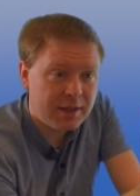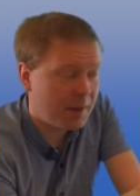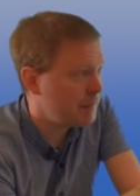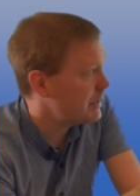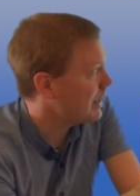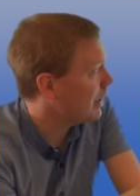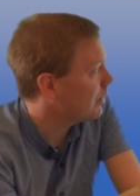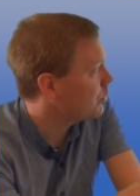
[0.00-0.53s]
can
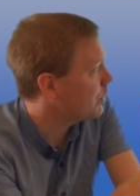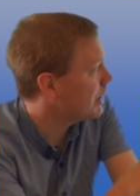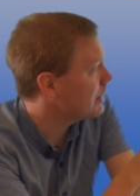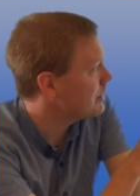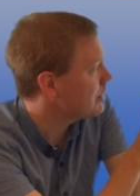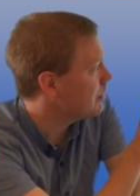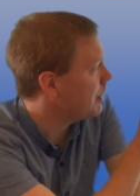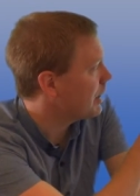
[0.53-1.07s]
be dealt
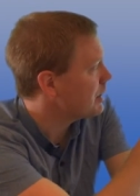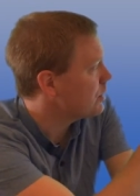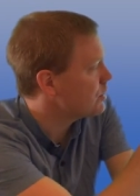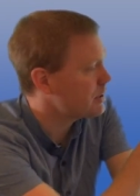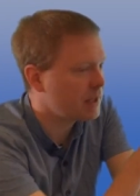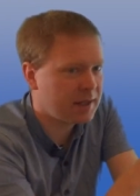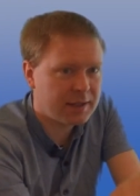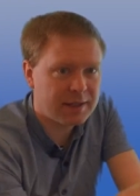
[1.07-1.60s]
with by
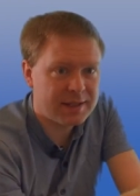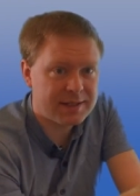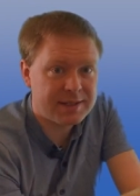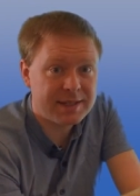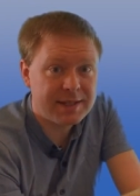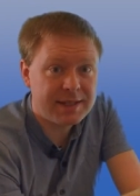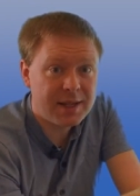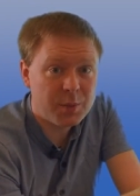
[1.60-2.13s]
using this
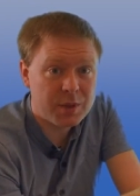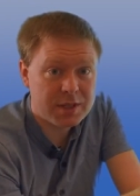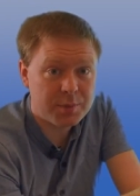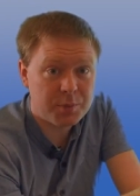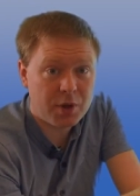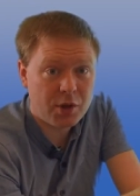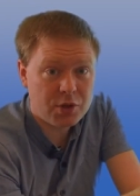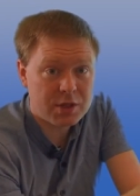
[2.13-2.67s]
TD
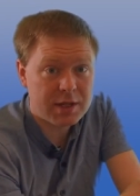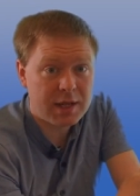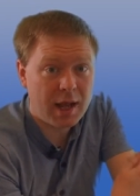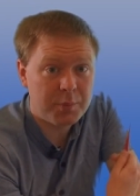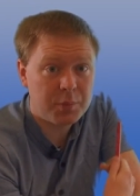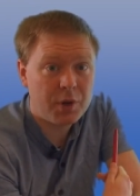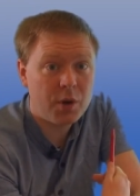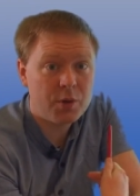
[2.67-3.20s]
reciprocity
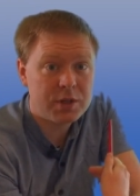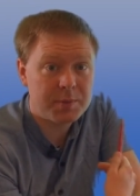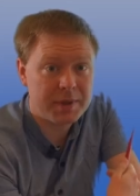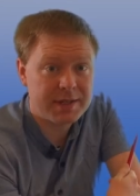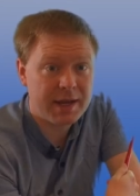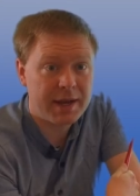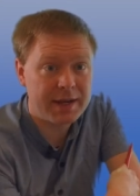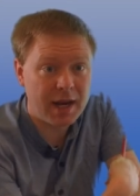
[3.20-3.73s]
approach
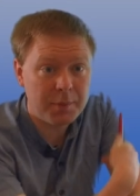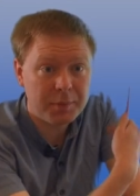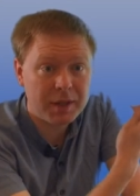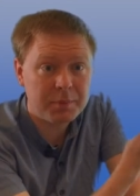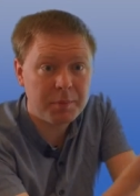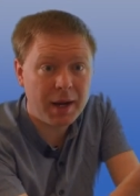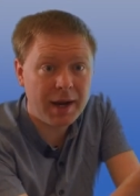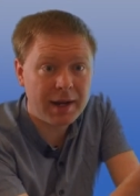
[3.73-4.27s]
by sending
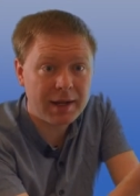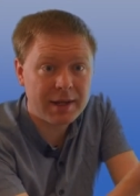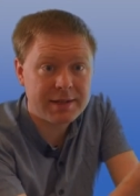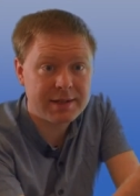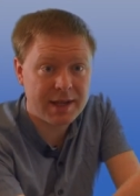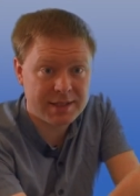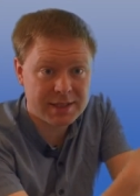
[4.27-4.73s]
uplink pilots,